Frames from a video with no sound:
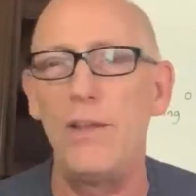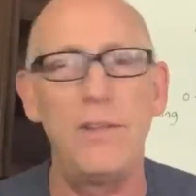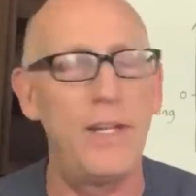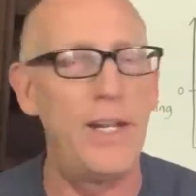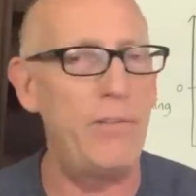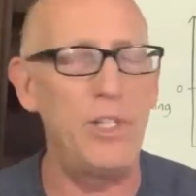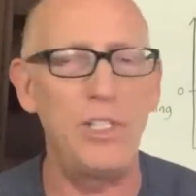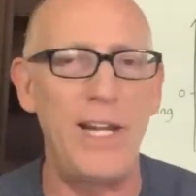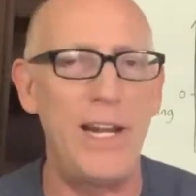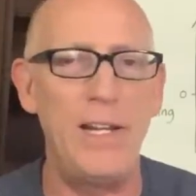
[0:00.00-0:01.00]
they never
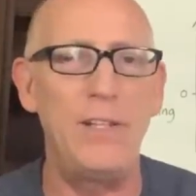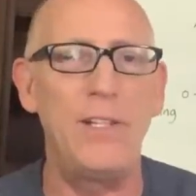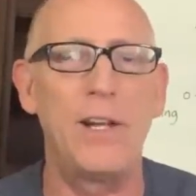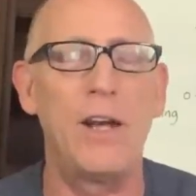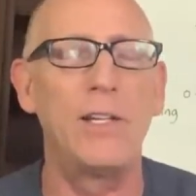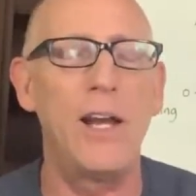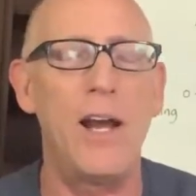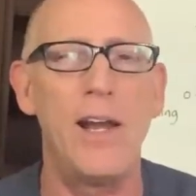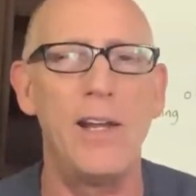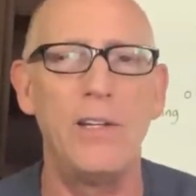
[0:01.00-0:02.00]
say anything
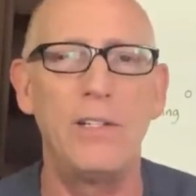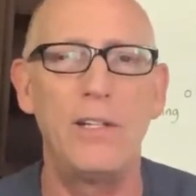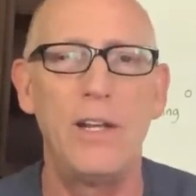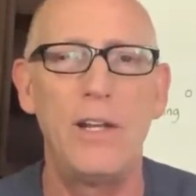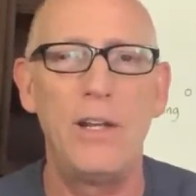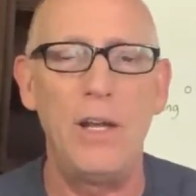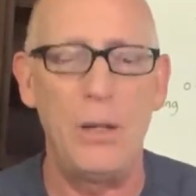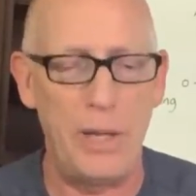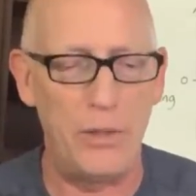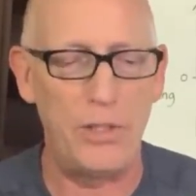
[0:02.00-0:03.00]
unkind
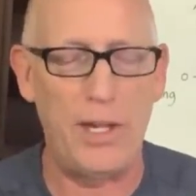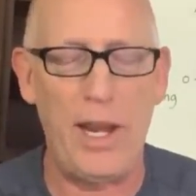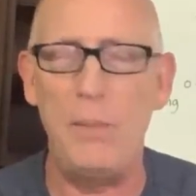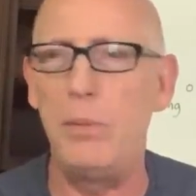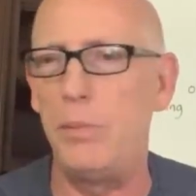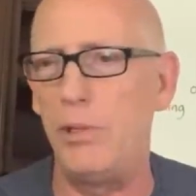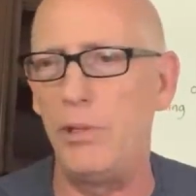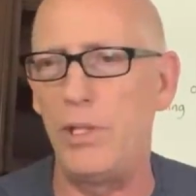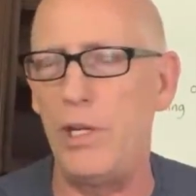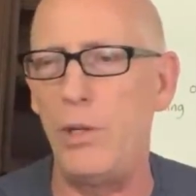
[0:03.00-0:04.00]
about the
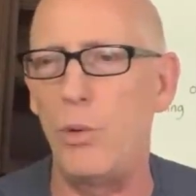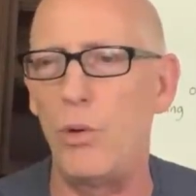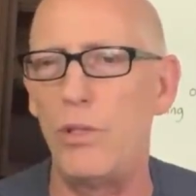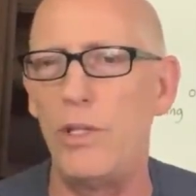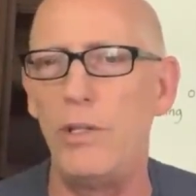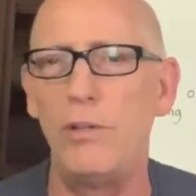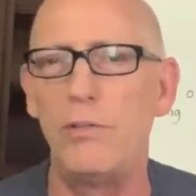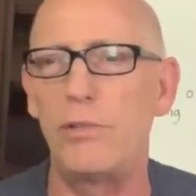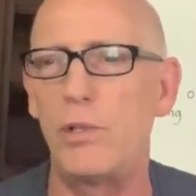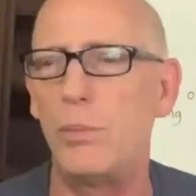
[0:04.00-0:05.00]
capability or the
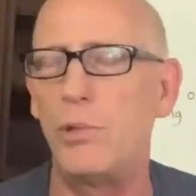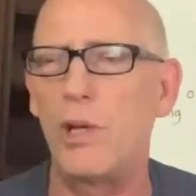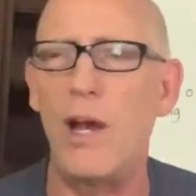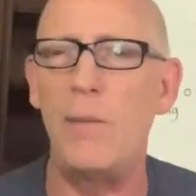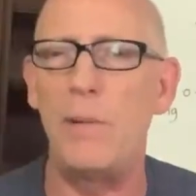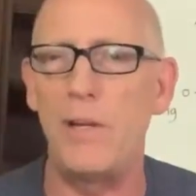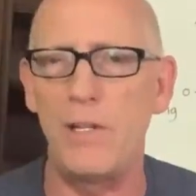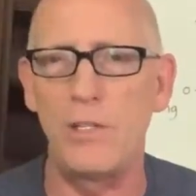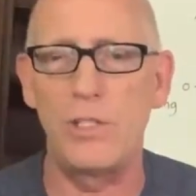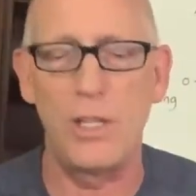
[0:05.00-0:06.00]
verbal
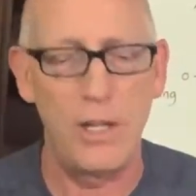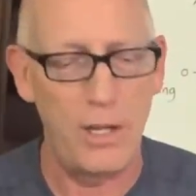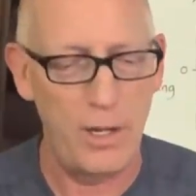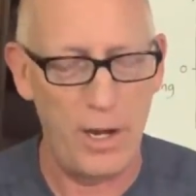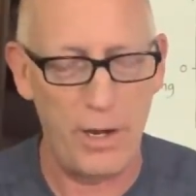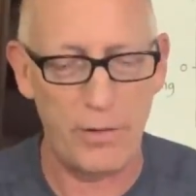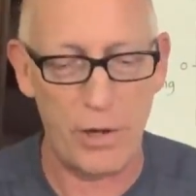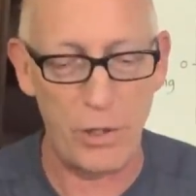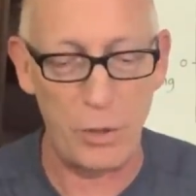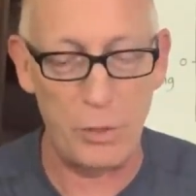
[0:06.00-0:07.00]
competence of
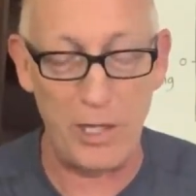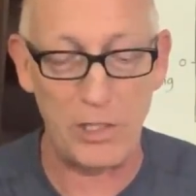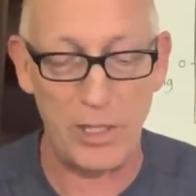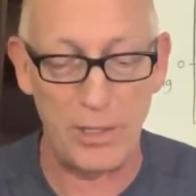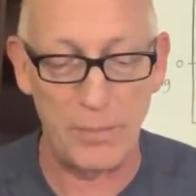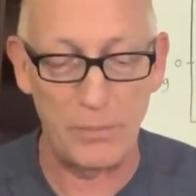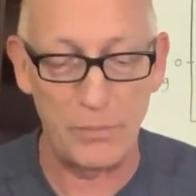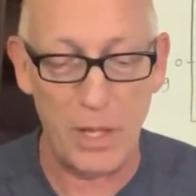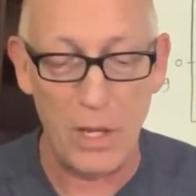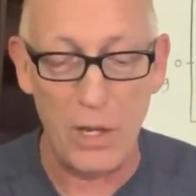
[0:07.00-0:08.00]
our new president.
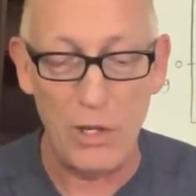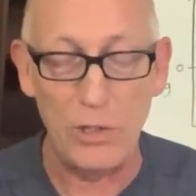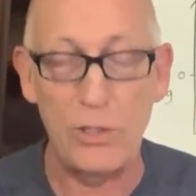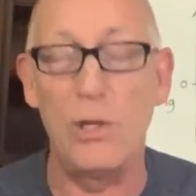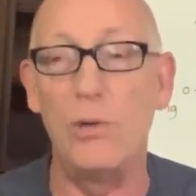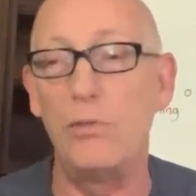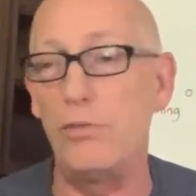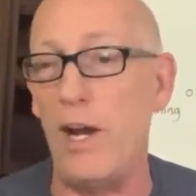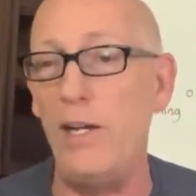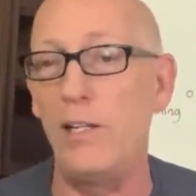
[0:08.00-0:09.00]
So
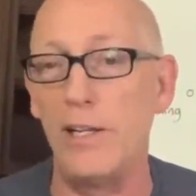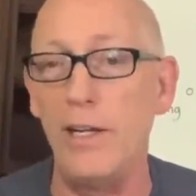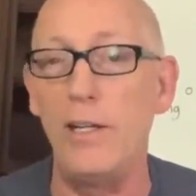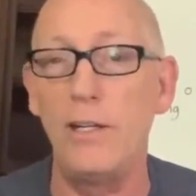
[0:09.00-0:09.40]
finally,